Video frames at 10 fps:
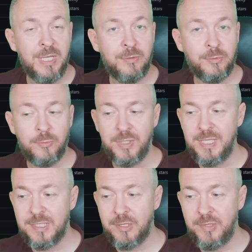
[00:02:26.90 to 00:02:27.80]
we need to do
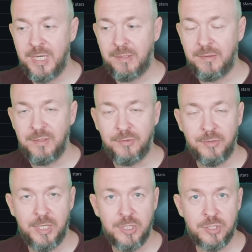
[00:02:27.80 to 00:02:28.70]
is create
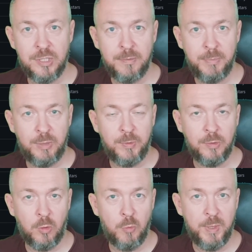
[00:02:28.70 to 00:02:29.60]
integration
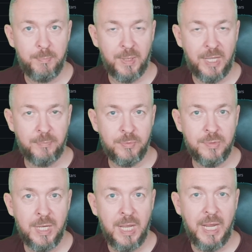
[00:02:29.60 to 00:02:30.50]
between Open
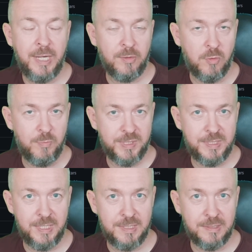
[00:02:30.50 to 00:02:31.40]
Plantbook and Home
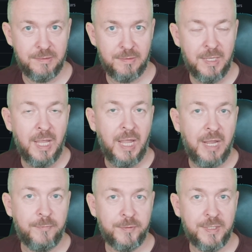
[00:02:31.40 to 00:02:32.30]
Assistant.
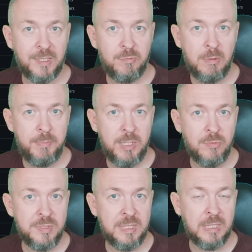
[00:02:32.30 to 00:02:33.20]
And for that we will be
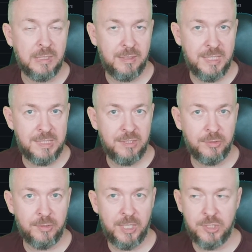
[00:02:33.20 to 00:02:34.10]
using this
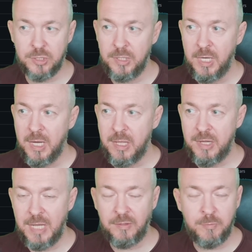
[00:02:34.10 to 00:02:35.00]
integration
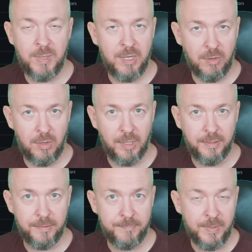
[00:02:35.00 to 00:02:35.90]
created by Olen.